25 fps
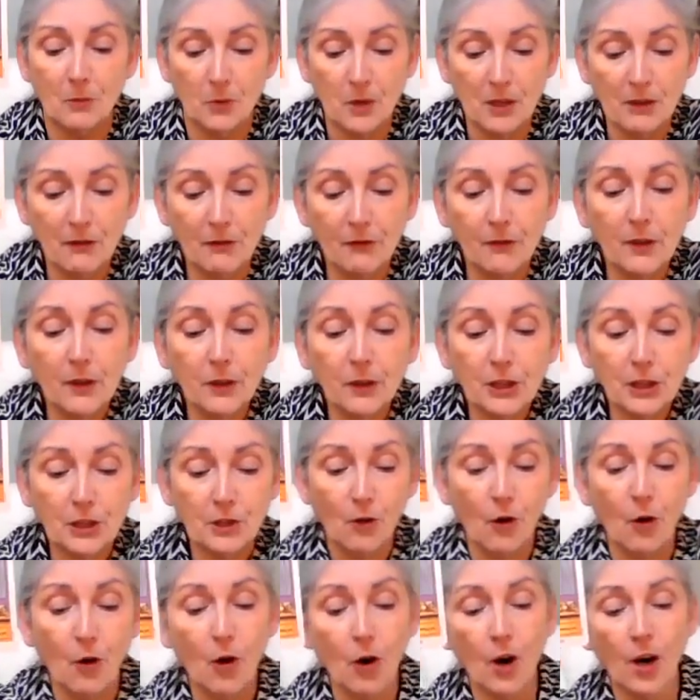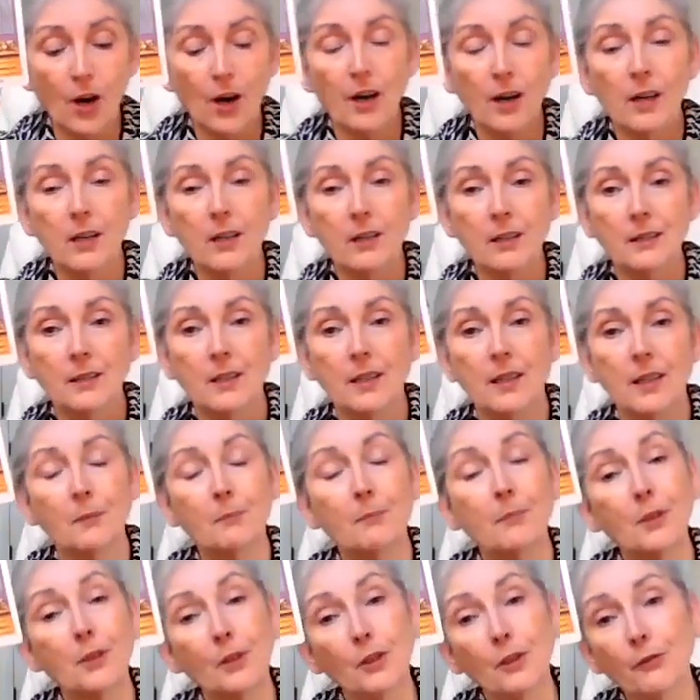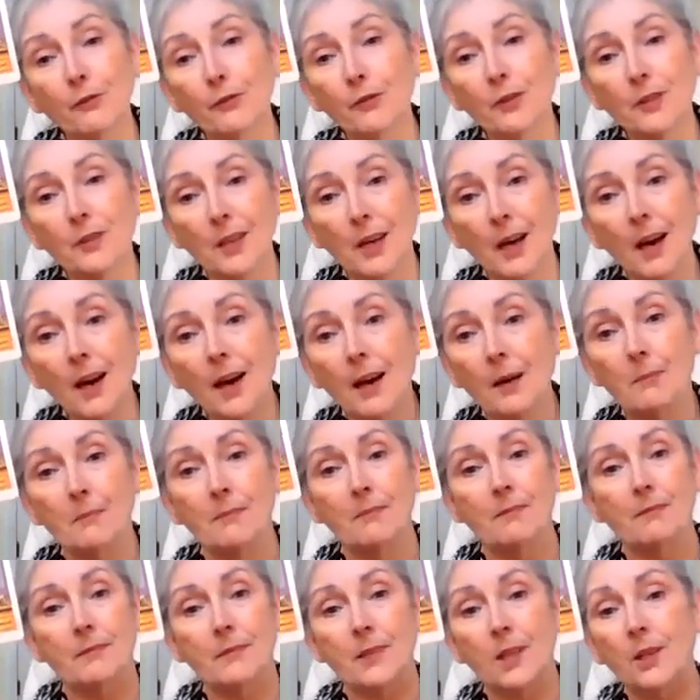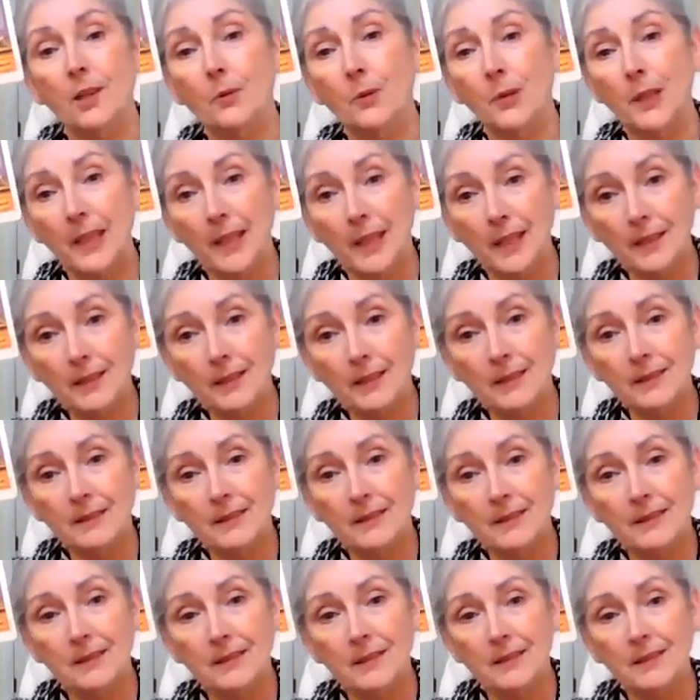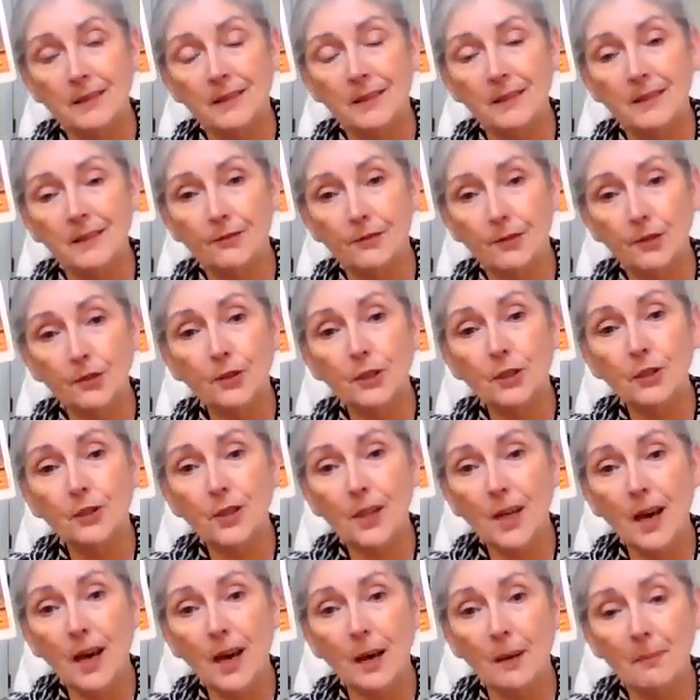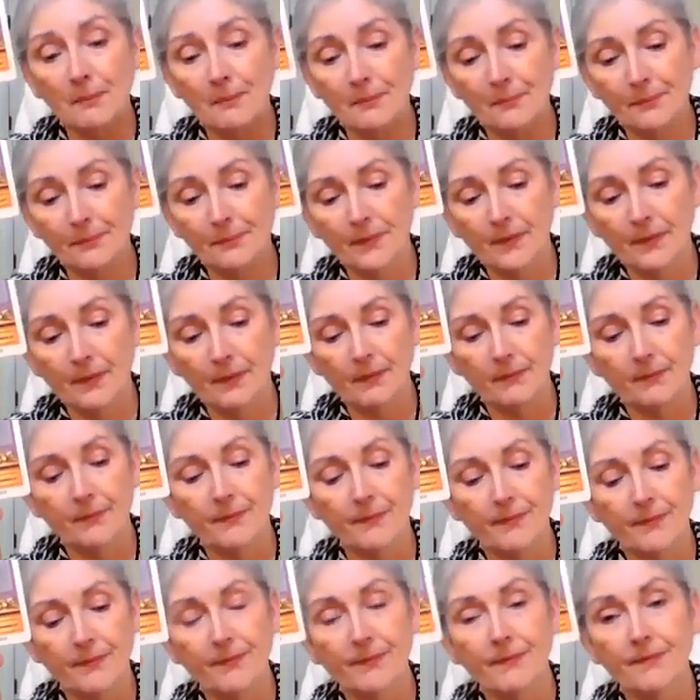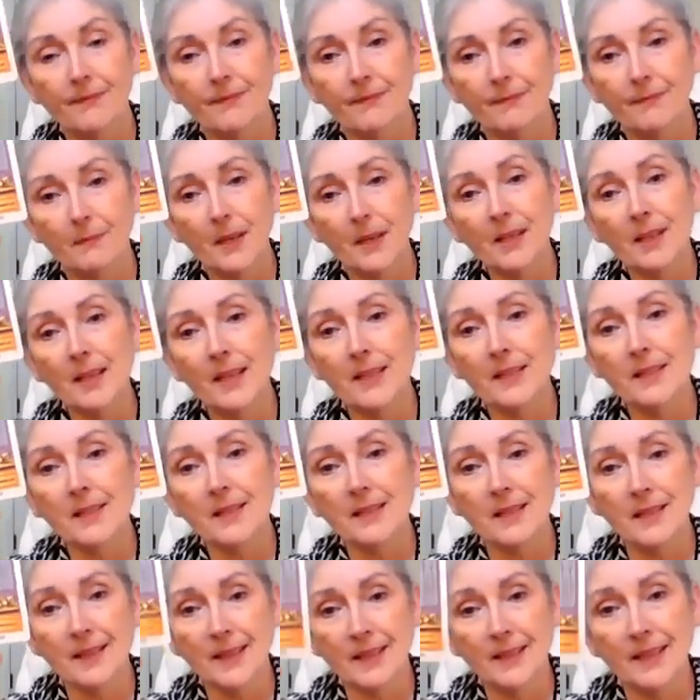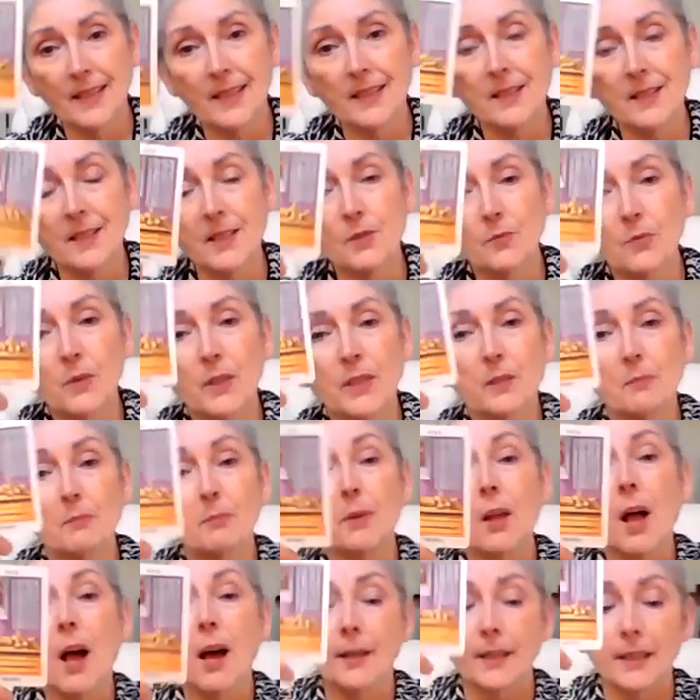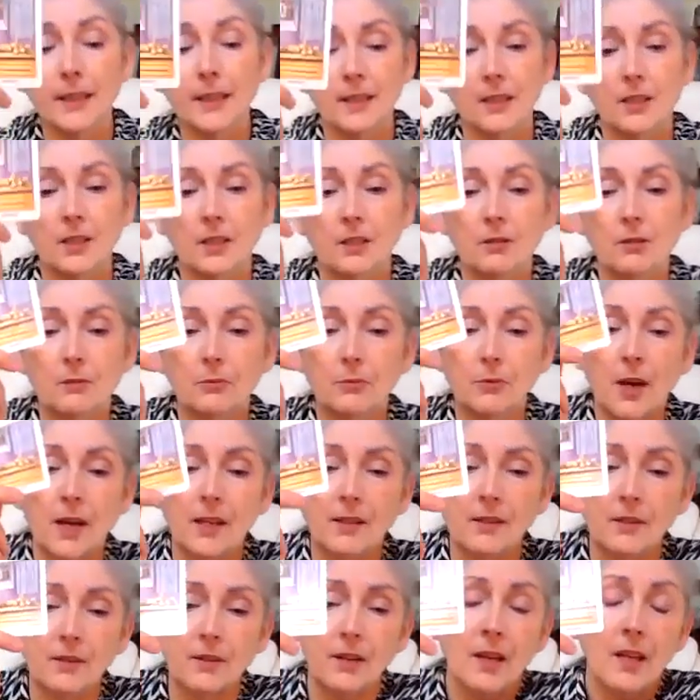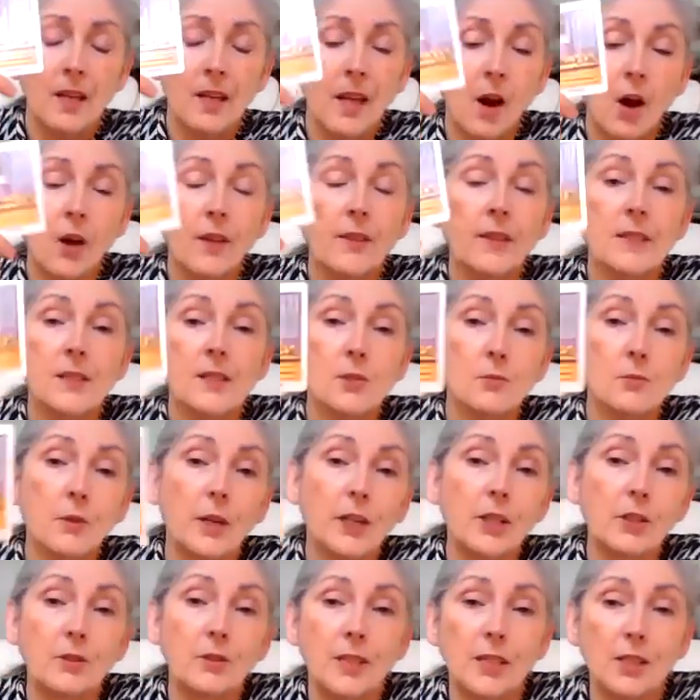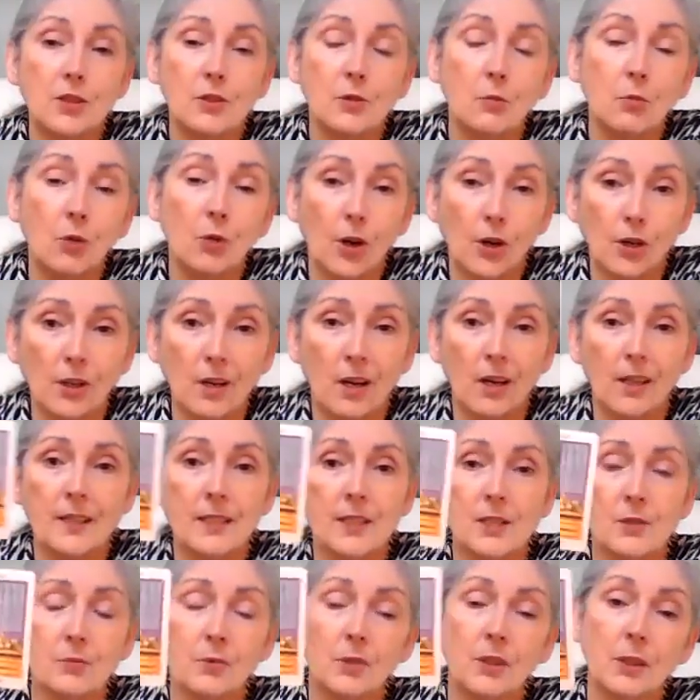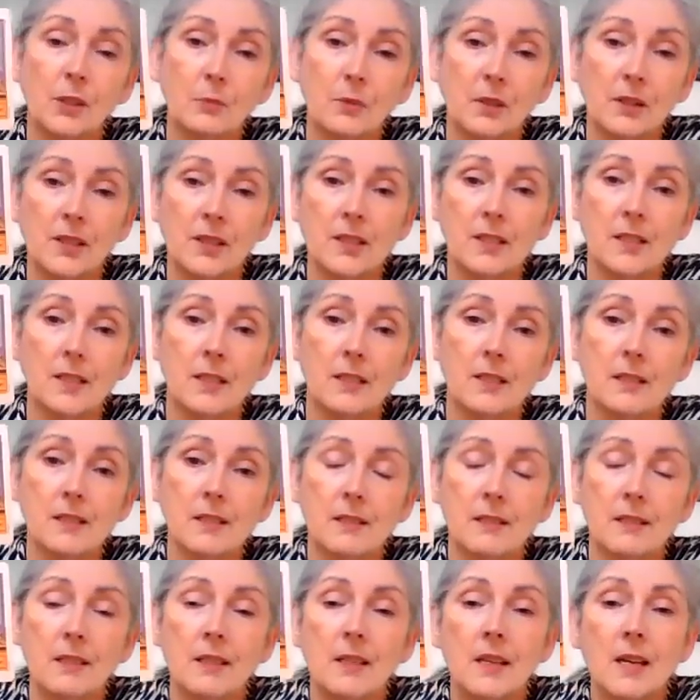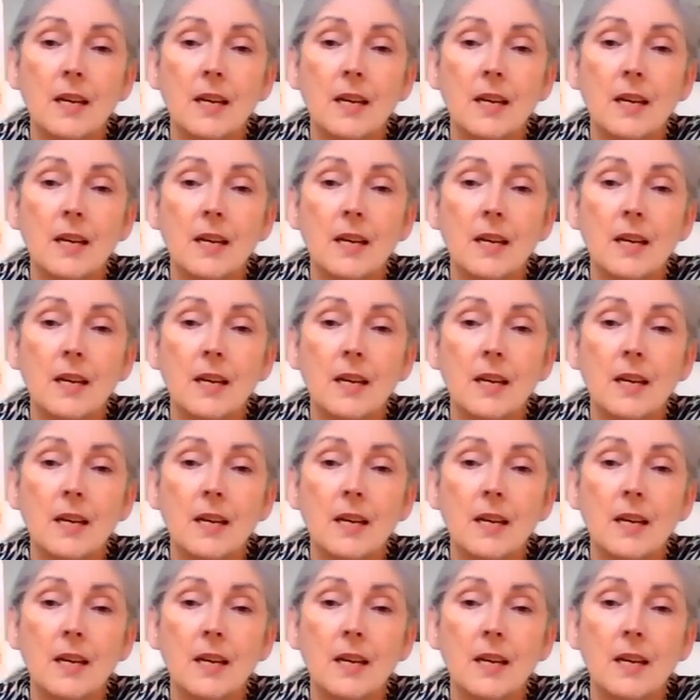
Refill your beautiful cup, Queen. Fill your cup, because this is what's blocking you right there. Or this is what you need to work on, is really what this is.